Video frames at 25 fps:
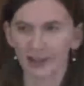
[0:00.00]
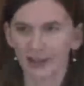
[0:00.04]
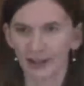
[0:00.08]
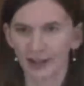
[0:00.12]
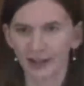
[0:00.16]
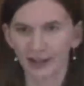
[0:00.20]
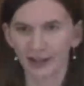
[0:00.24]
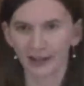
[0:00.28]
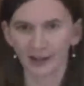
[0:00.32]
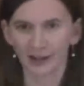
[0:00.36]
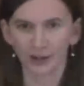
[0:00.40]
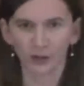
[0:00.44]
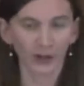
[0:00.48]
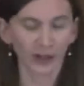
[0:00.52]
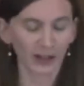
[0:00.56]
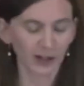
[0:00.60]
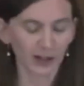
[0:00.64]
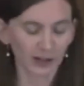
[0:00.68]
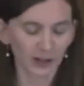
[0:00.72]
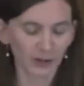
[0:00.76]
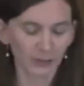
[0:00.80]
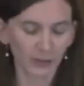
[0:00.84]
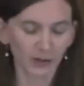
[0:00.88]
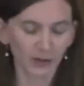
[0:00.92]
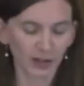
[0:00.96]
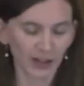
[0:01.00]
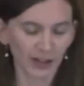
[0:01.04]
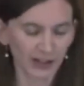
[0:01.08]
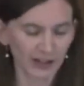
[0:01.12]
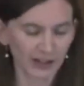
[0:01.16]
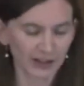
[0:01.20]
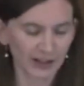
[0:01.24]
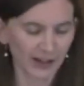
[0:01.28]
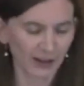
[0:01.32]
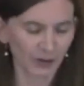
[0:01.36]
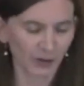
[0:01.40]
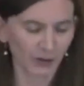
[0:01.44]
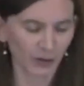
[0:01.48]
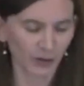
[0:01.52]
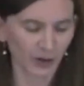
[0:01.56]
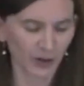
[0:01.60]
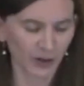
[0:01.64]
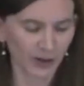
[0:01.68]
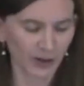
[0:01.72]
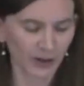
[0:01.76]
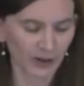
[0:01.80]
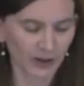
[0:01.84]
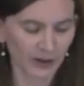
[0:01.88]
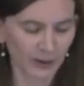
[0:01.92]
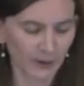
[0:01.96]
at
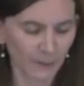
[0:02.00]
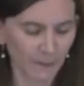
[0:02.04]
awakecommunity.org.